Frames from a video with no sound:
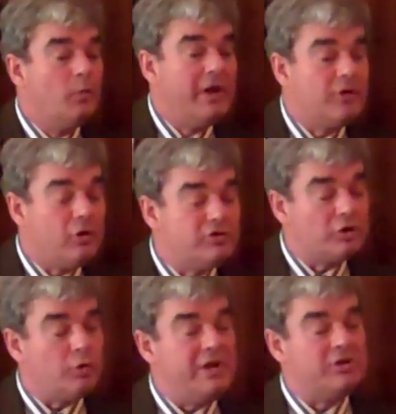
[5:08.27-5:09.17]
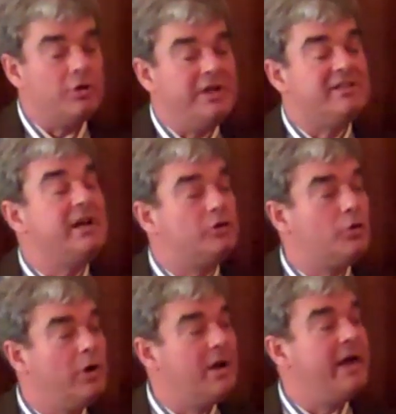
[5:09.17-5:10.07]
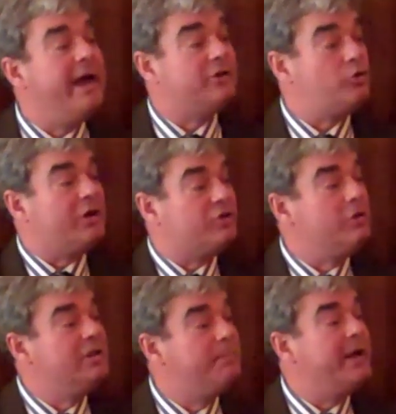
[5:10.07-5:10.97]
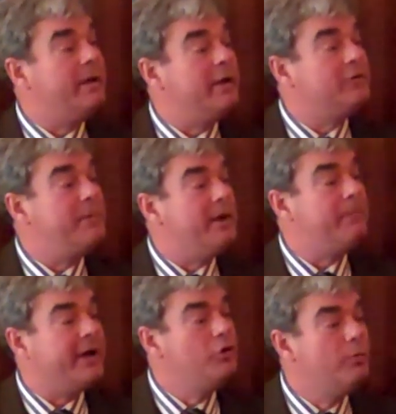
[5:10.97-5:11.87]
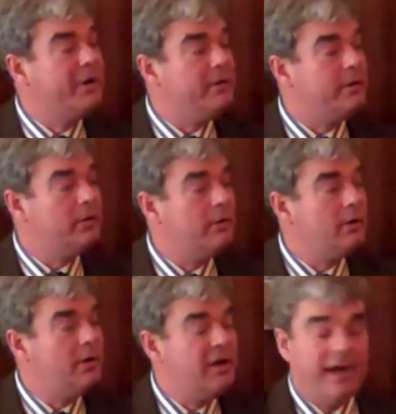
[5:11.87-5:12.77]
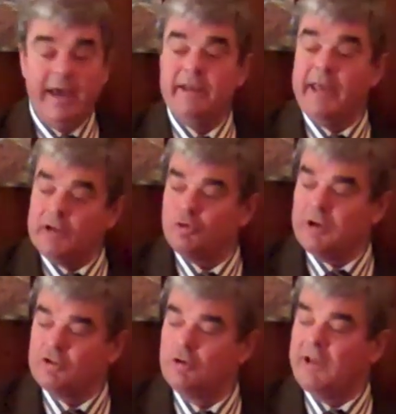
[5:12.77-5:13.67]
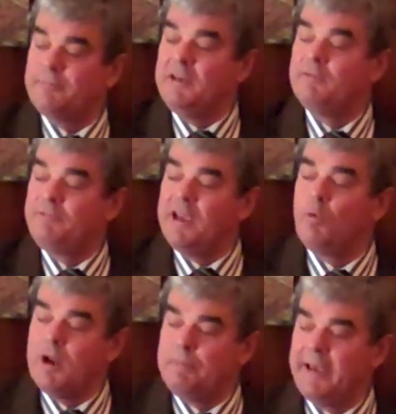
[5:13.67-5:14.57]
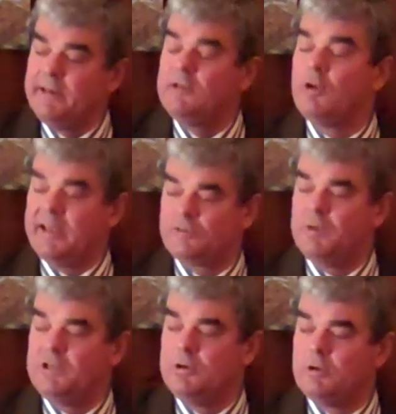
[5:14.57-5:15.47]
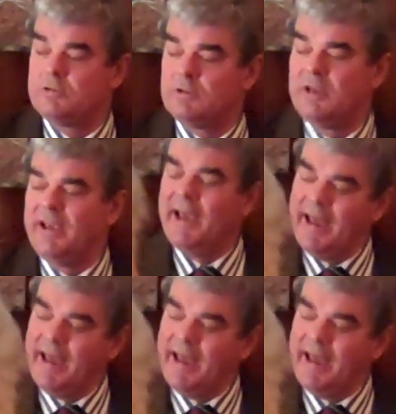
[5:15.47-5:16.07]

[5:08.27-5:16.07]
When concentration is natural, extraction is made by human. And extraction has been very well paid in the last 20 years.